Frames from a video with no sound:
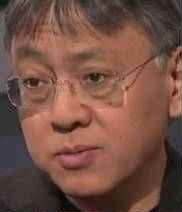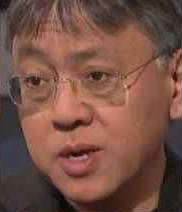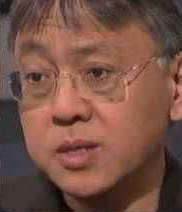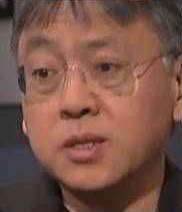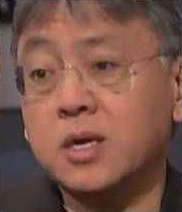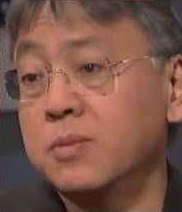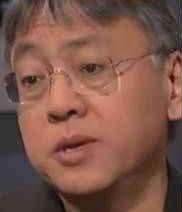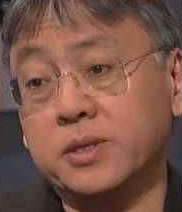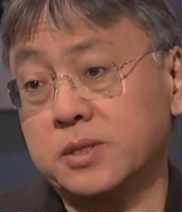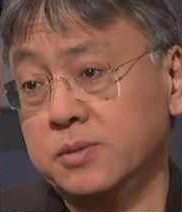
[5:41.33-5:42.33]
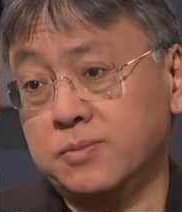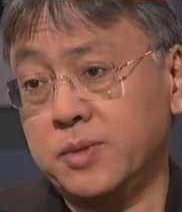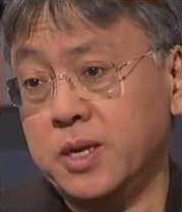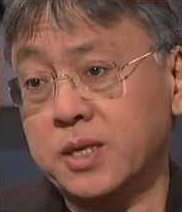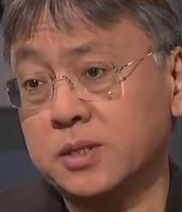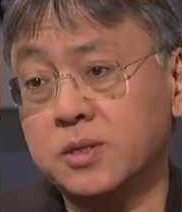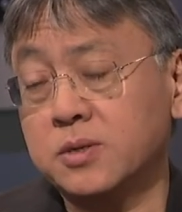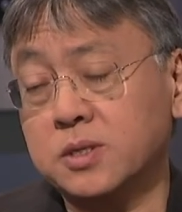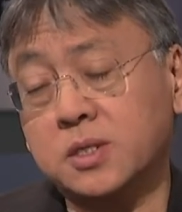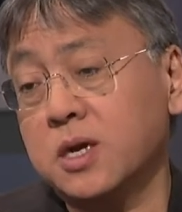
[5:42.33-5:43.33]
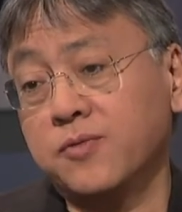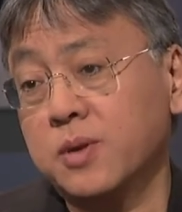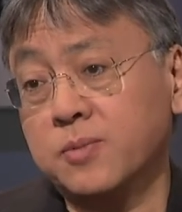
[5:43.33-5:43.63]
right in our midst as Yugoslavia